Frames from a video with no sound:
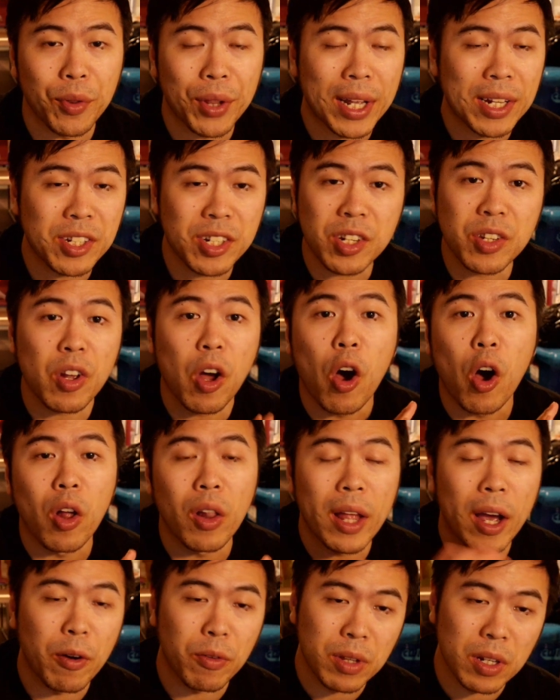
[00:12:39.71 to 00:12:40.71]
That's just
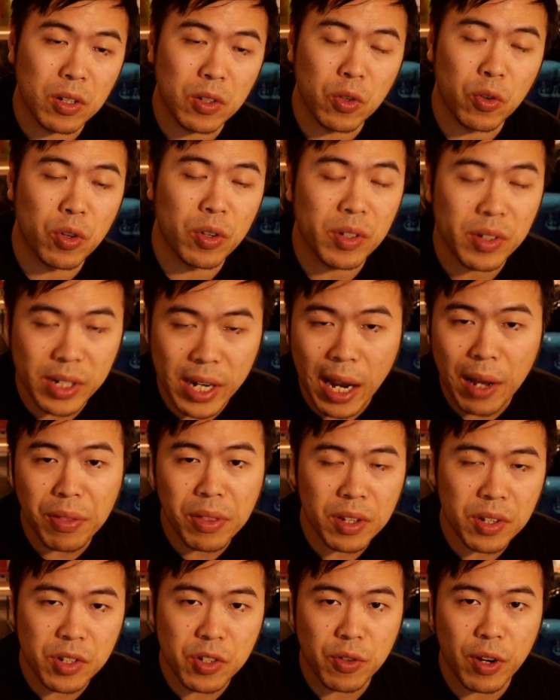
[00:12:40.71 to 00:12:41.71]
all out the door, down
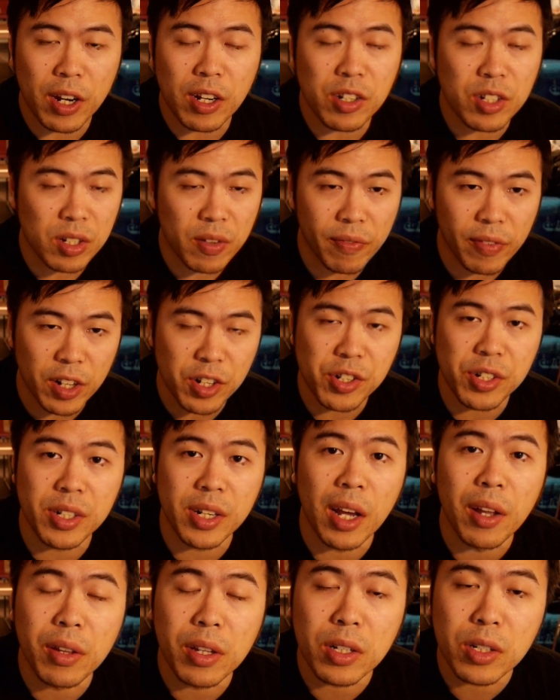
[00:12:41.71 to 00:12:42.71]
the drain, just flush it
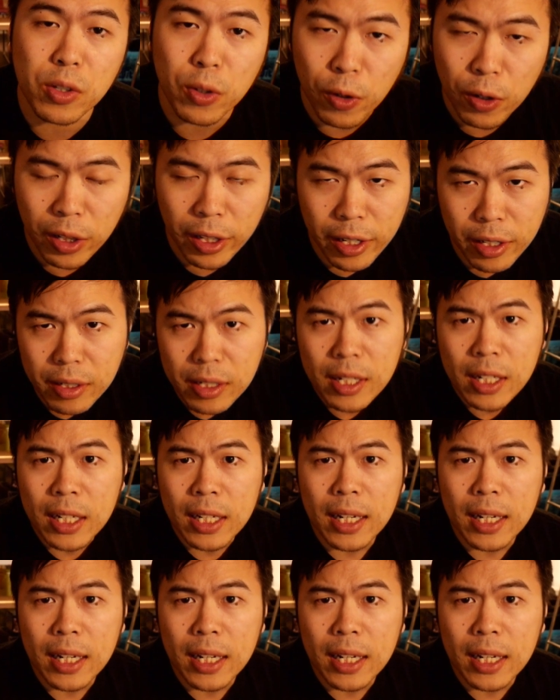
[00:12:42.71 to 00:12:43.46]
down the toilet.